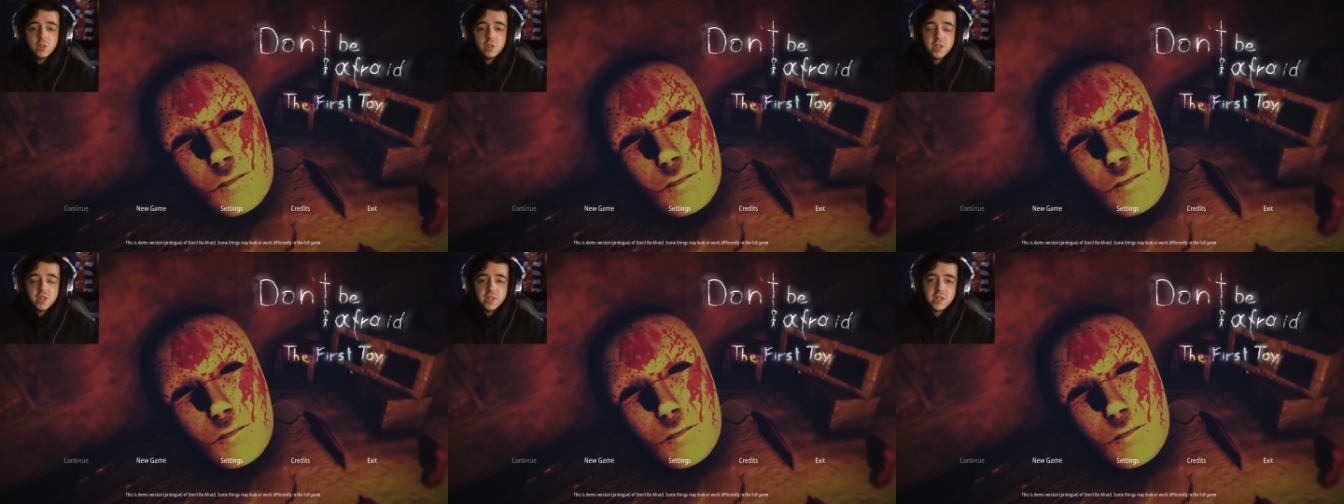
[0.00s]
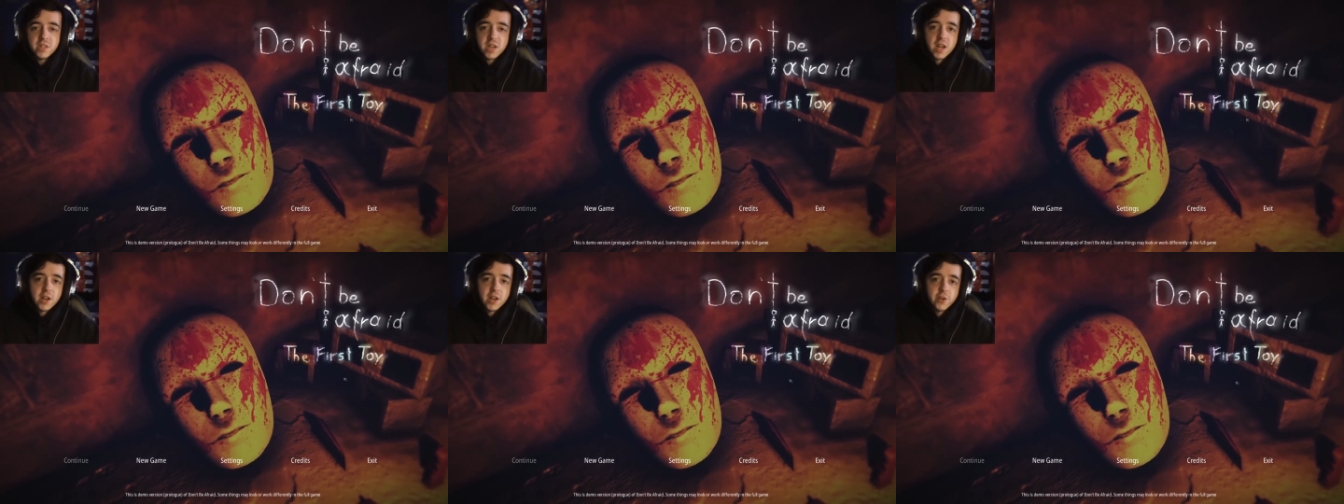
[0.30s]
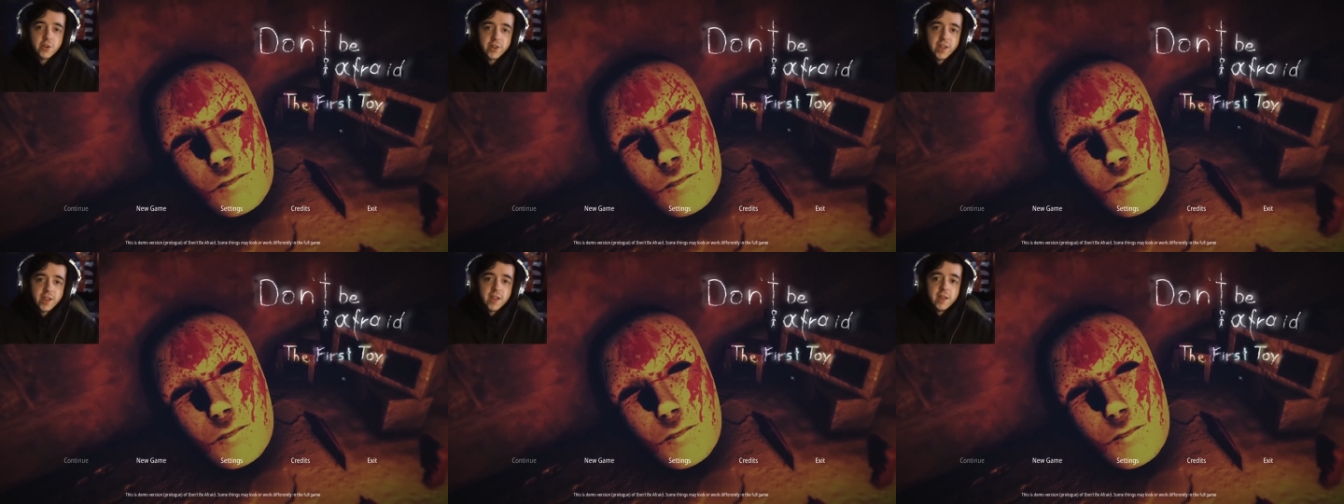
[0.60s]
entire
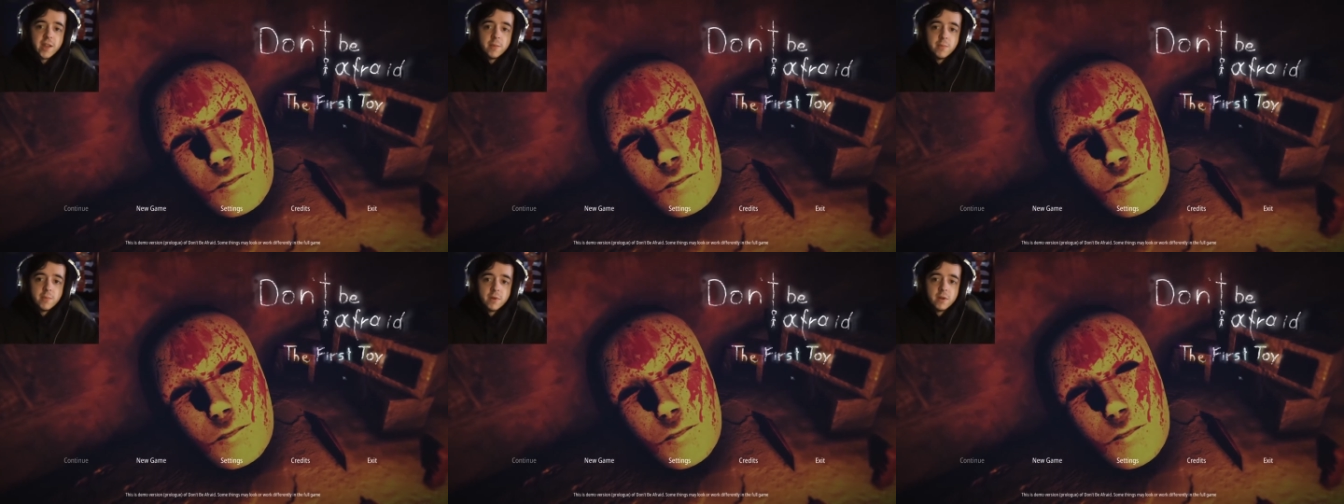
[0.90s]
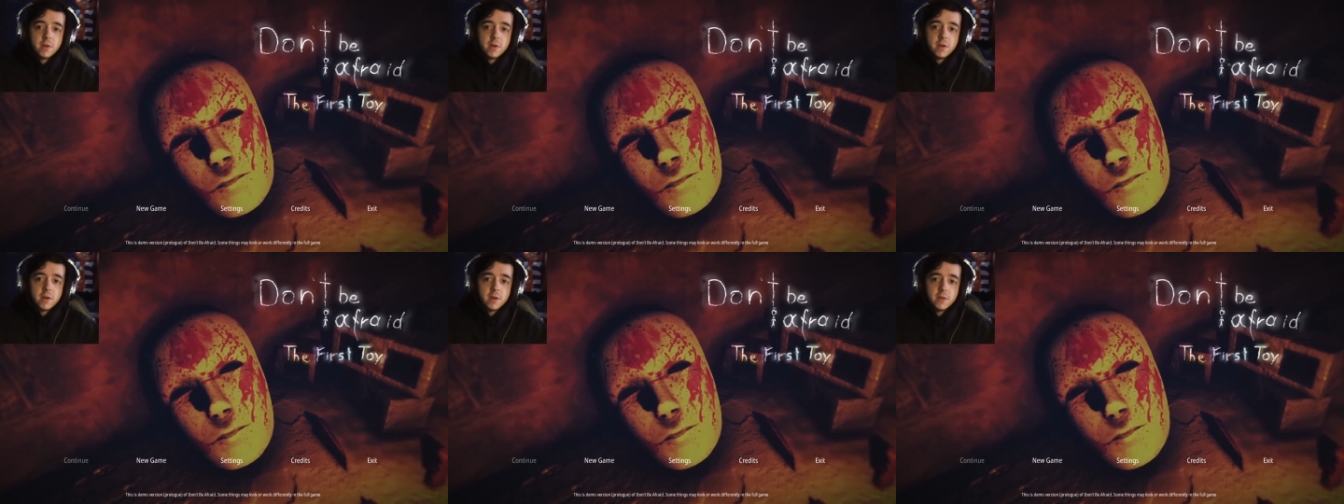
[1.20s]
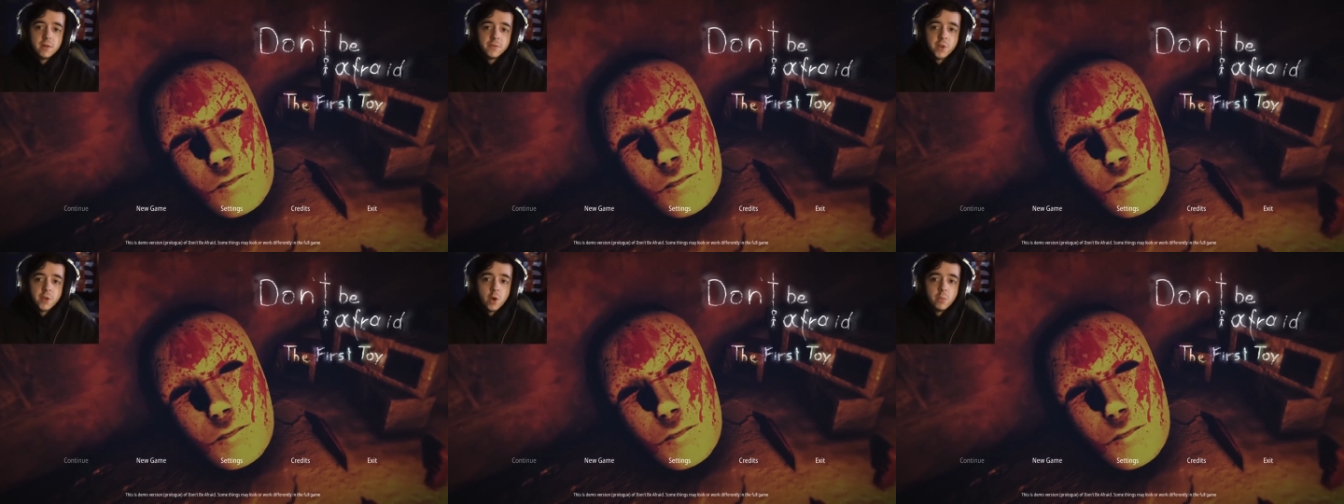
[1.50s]
game
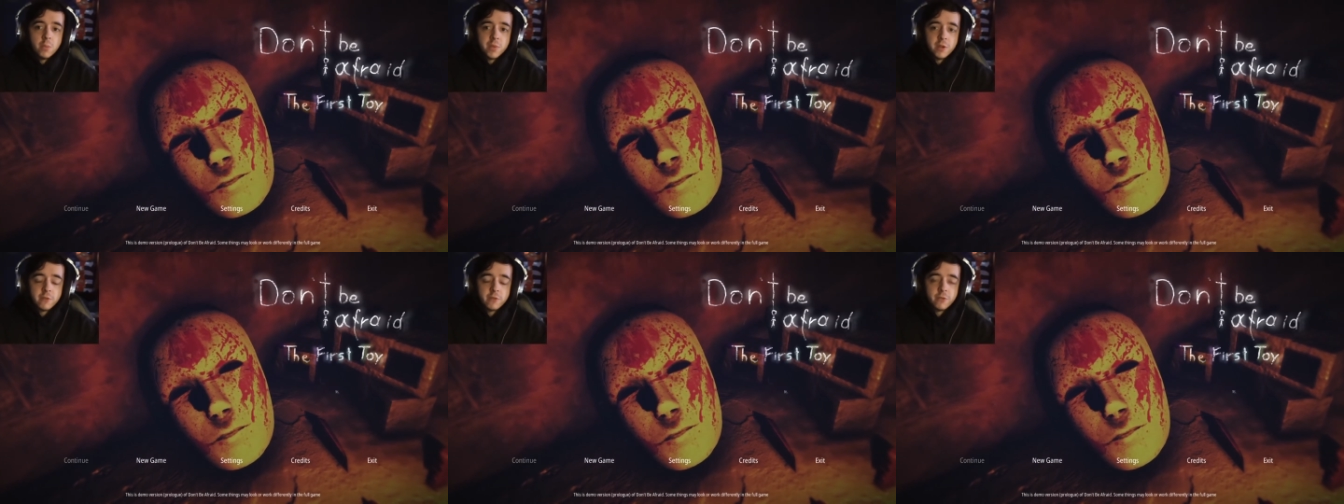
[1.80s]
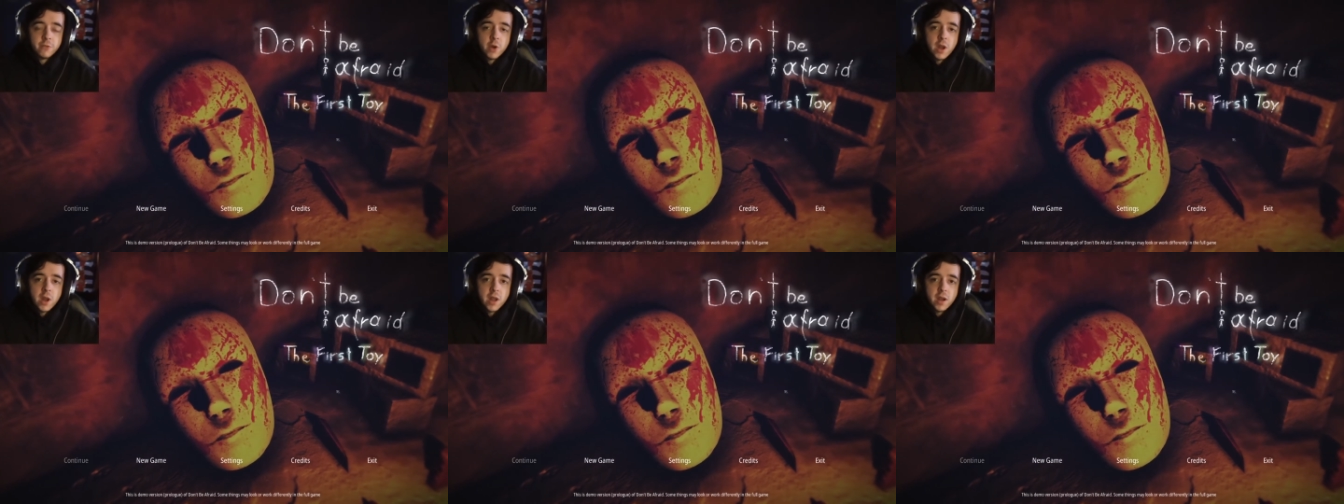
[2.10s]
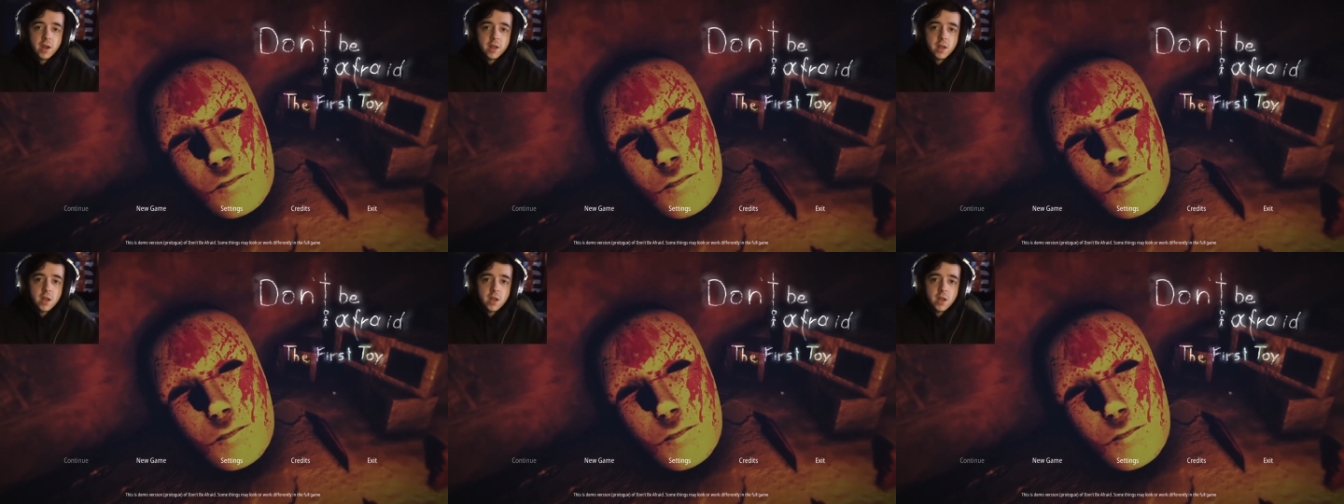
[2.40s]
of Don't Be Afraid.